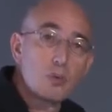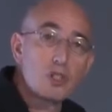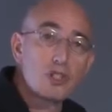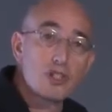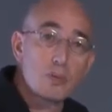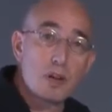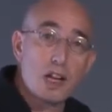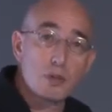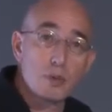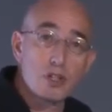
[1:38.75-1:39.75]
which is
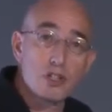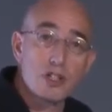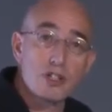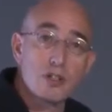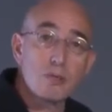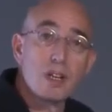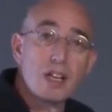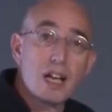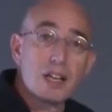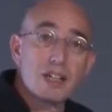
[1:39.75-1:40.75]
supplied with a system
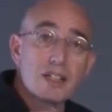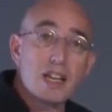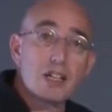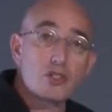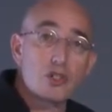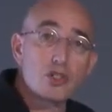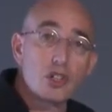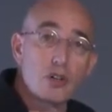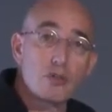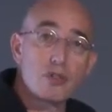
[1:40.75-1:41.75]
and has extra
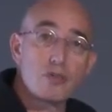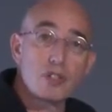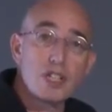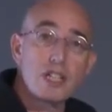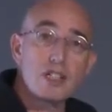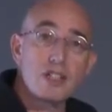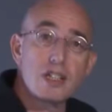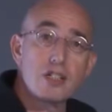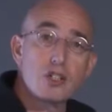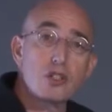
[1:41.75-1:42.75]
shelves for the easy
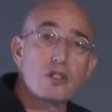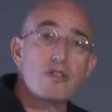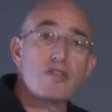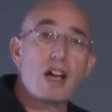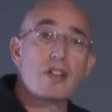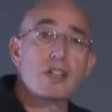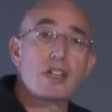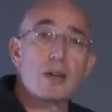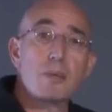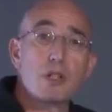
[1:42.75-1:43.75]
addition of other
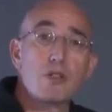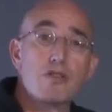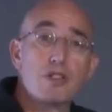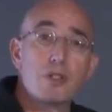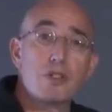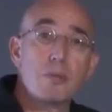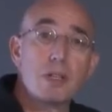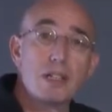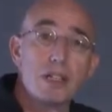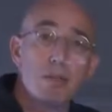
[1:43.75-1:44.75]
chemical filter
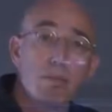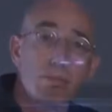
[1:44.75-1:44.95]
media.